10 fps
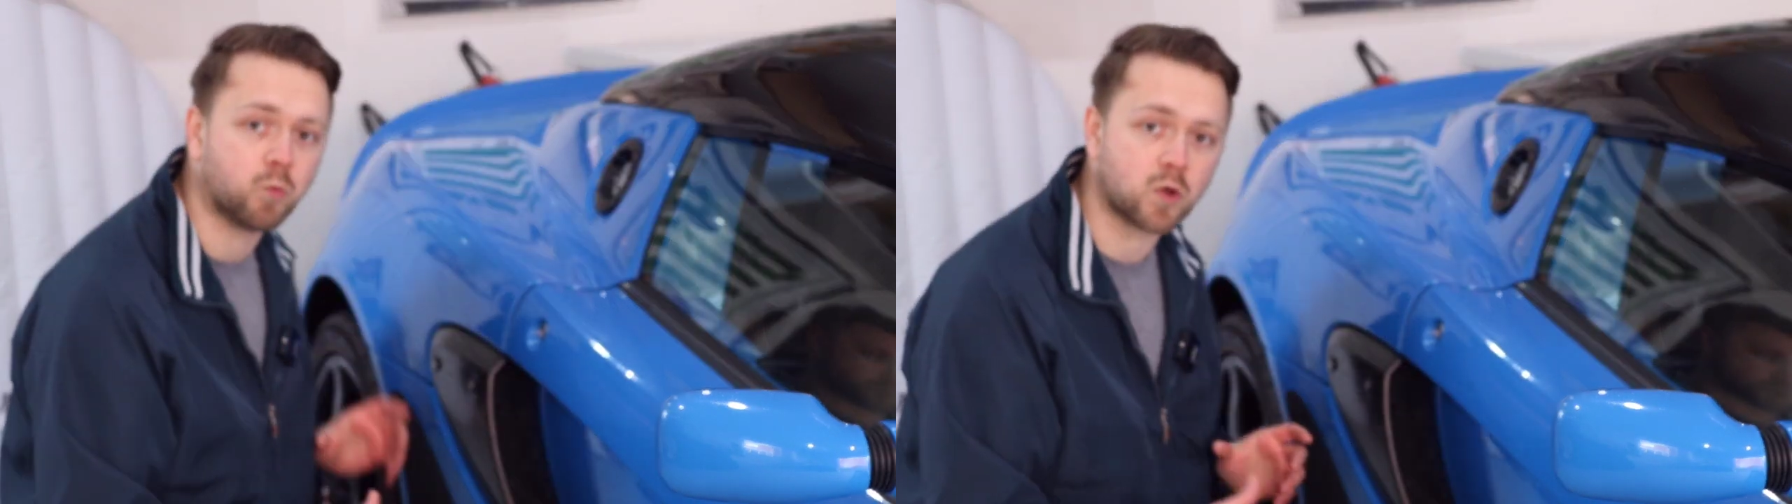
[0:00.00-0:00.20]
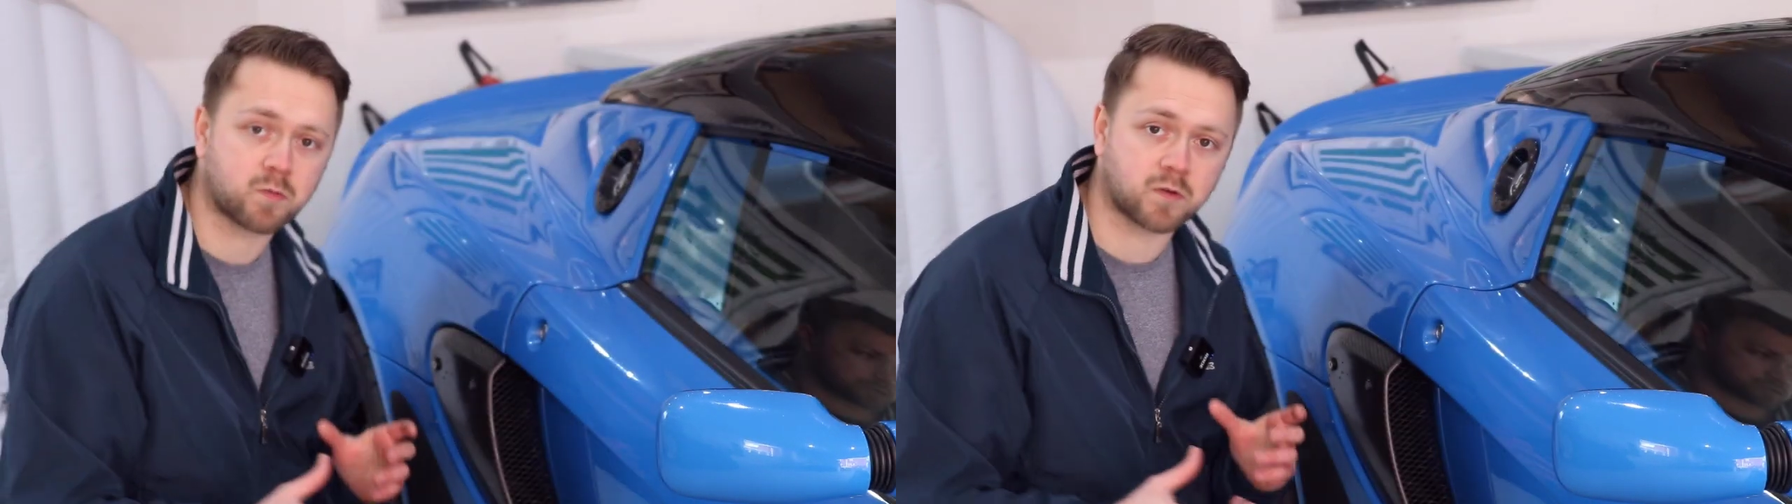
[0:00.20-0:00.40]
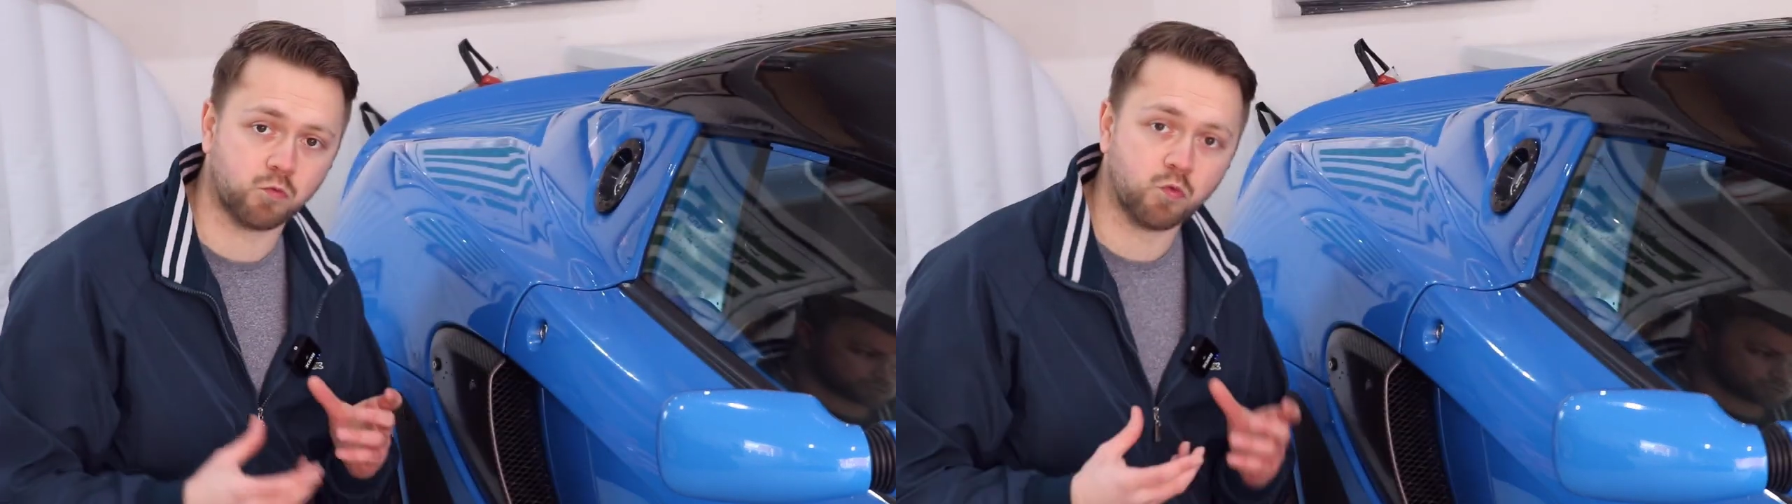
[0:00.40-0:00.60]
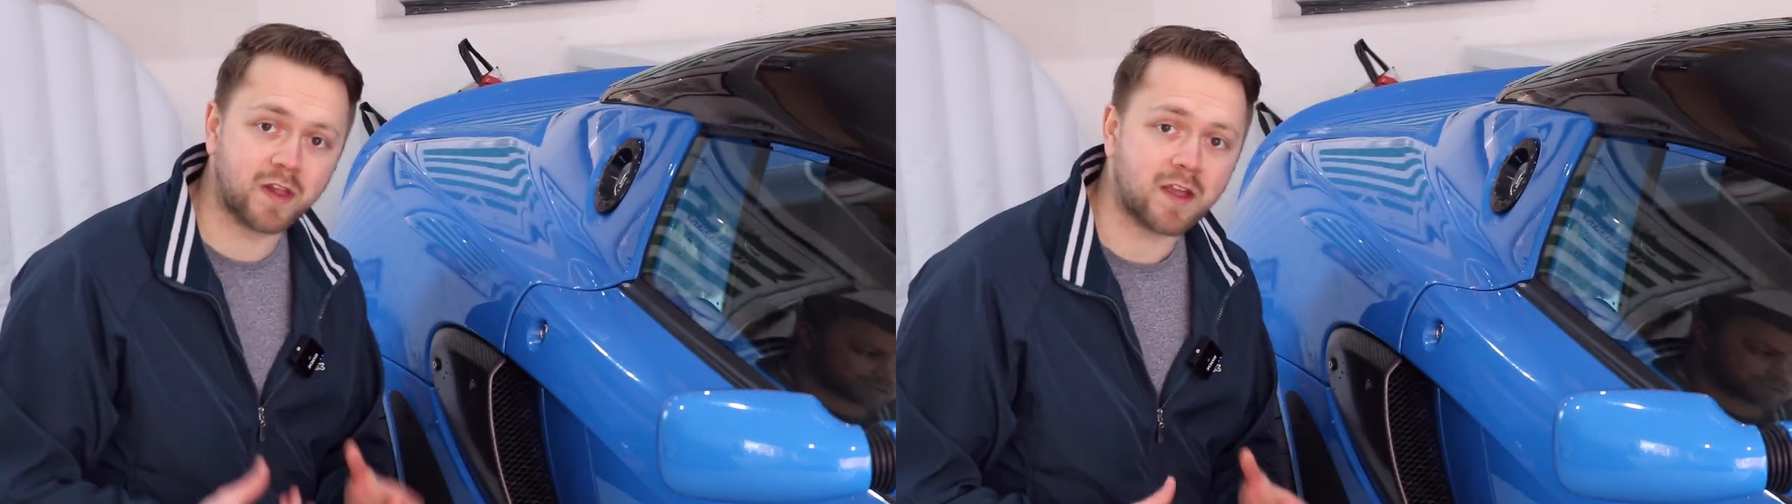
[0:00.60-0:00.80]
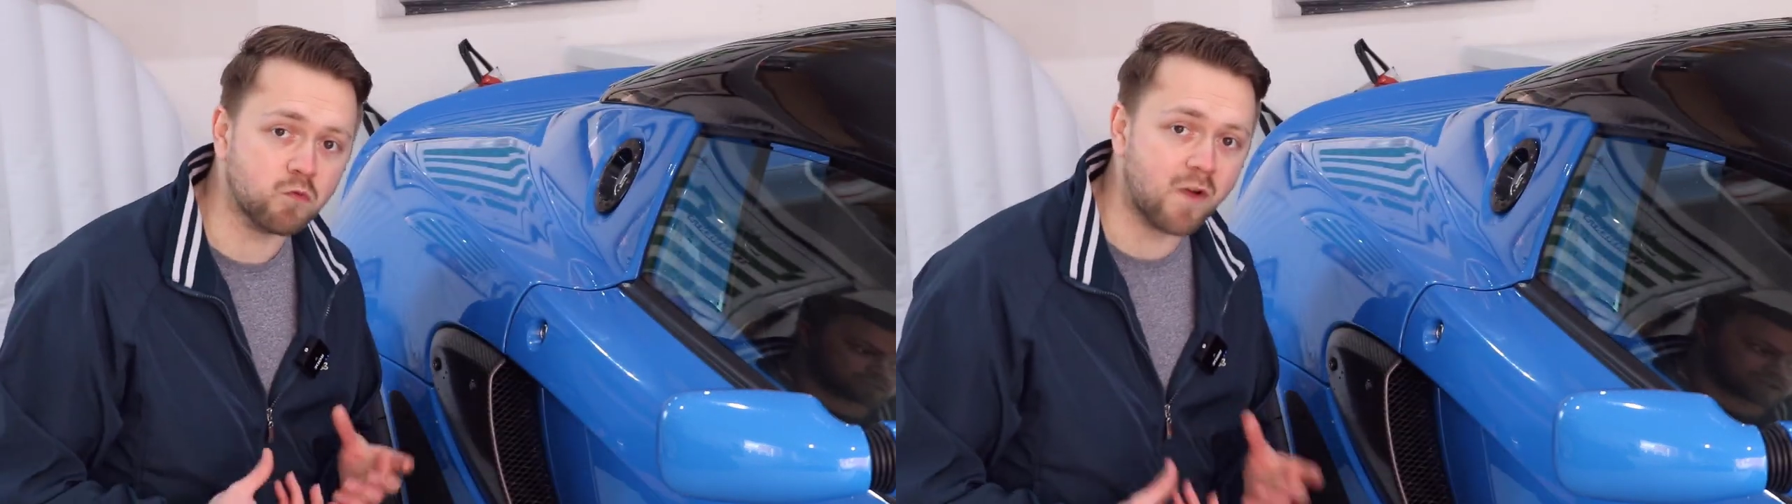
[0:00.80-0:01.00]
which was
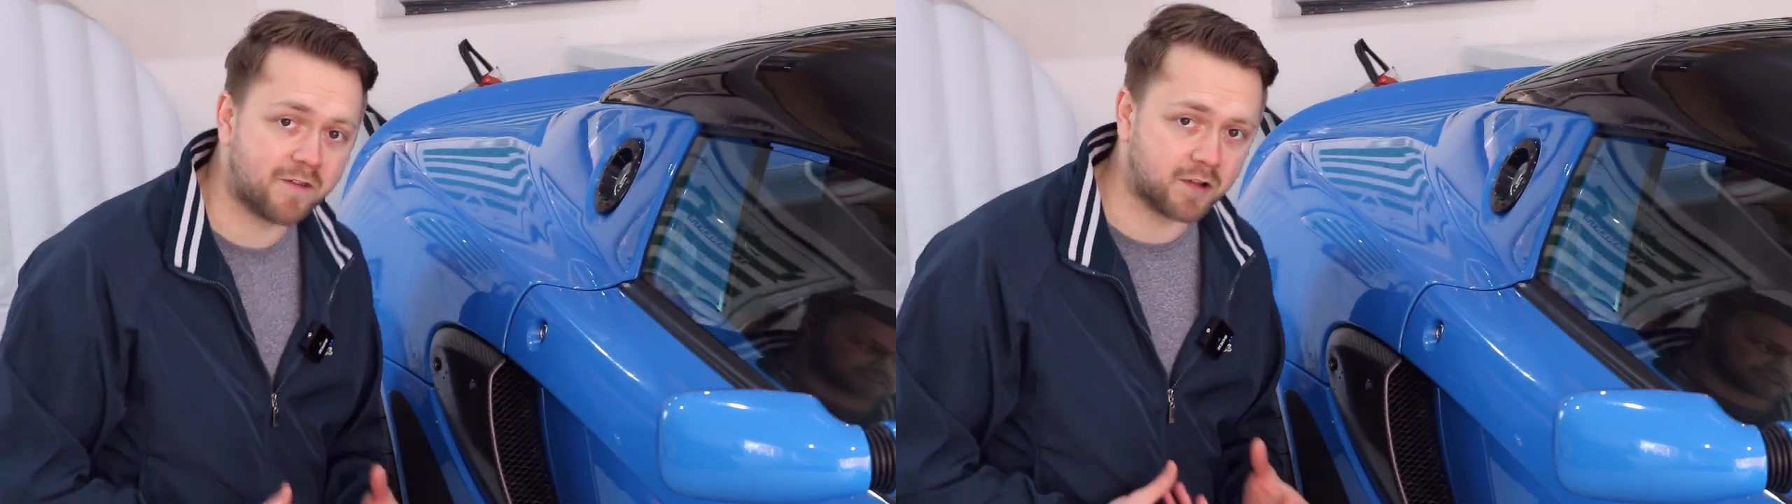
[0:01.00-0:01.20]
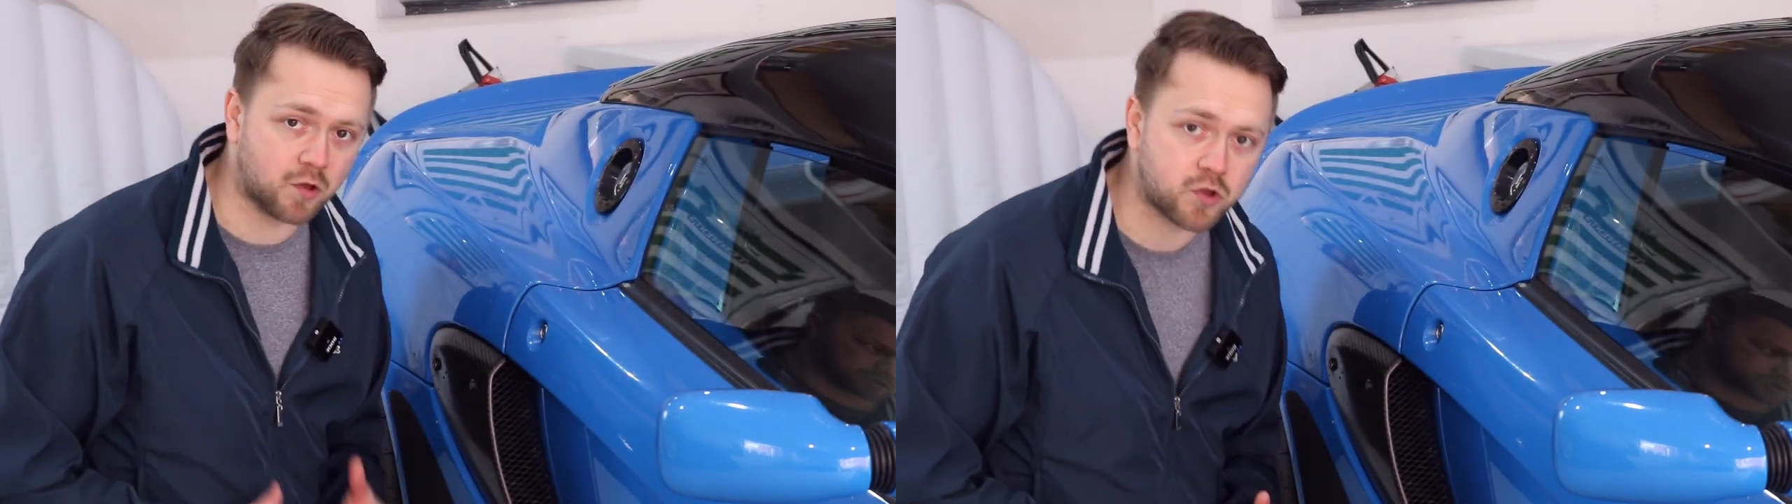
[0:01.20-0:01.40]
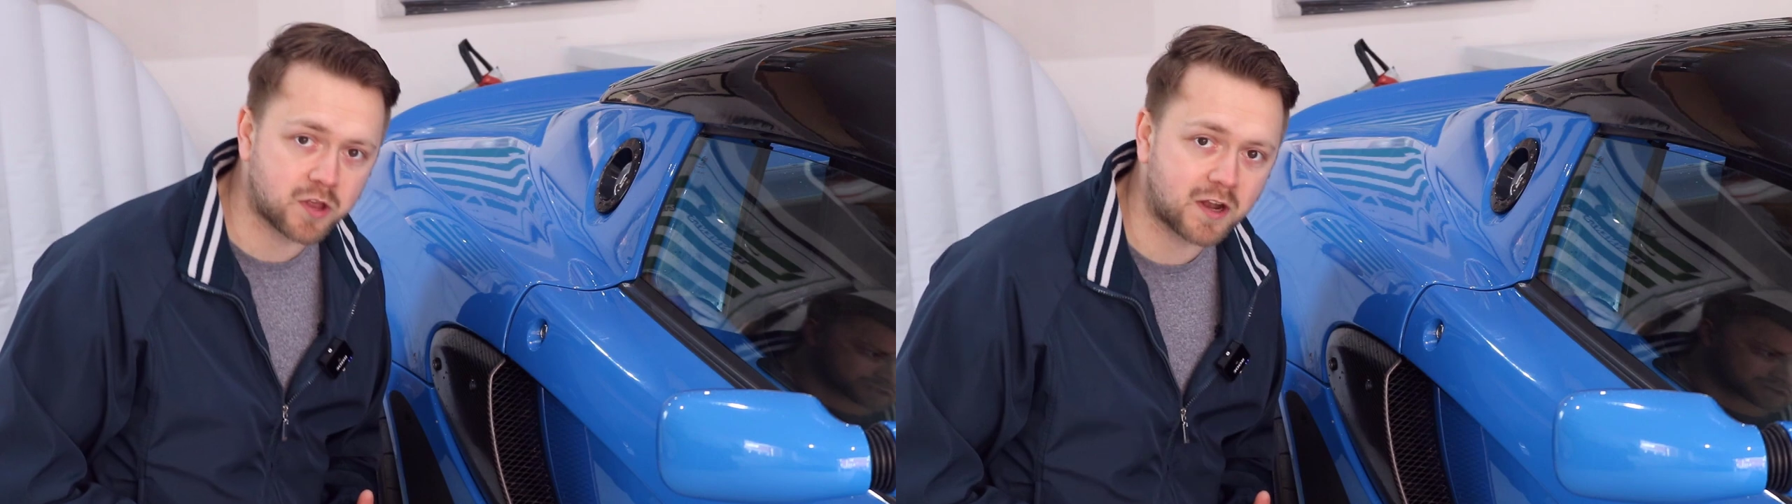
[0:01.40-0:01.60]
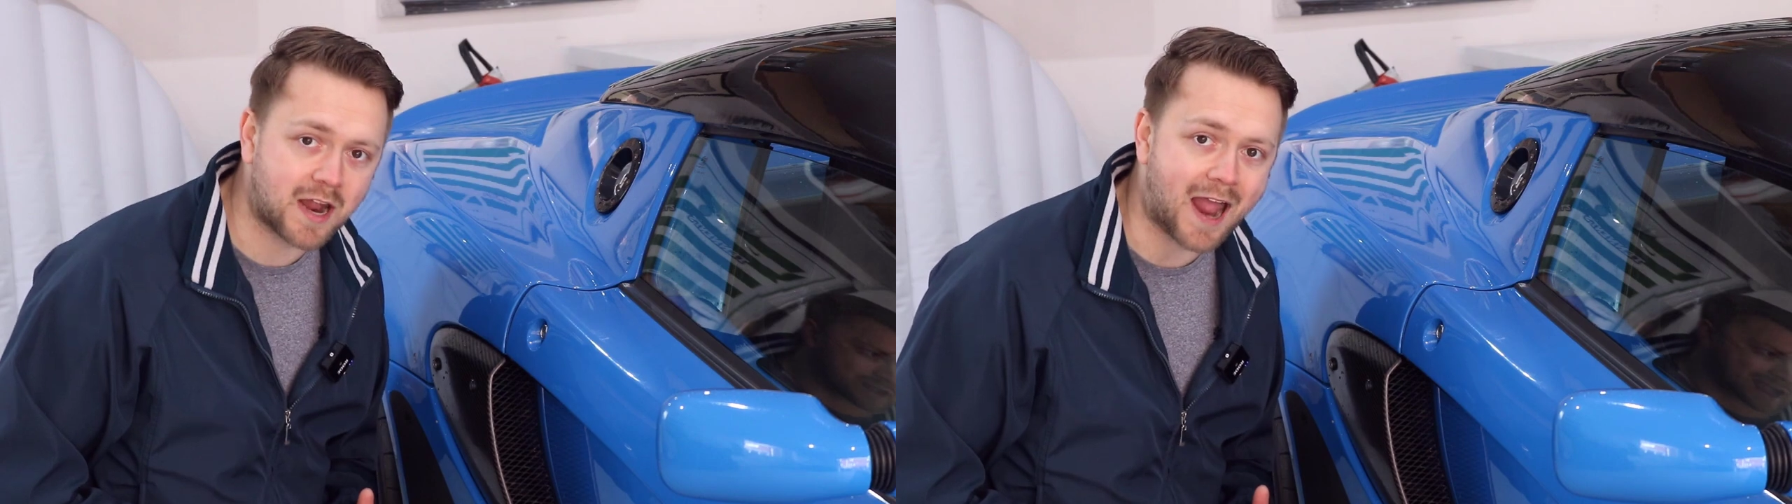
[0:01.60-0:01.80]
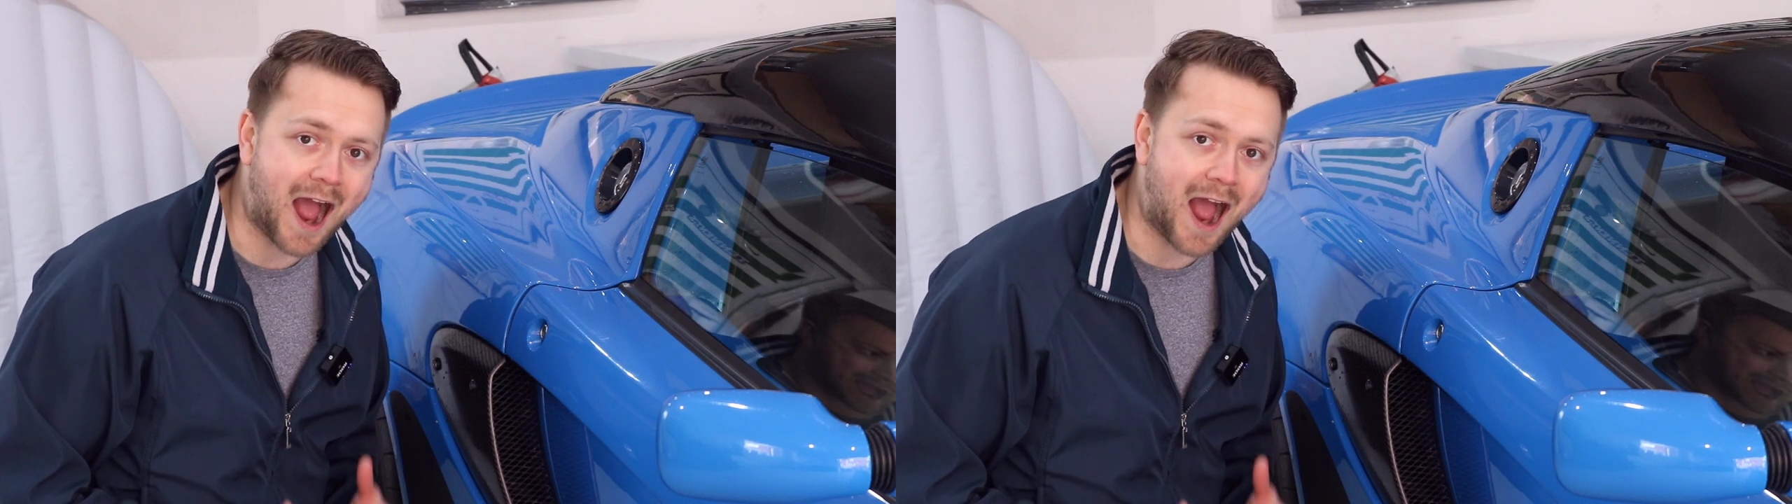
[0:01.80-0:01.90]
really revolutionary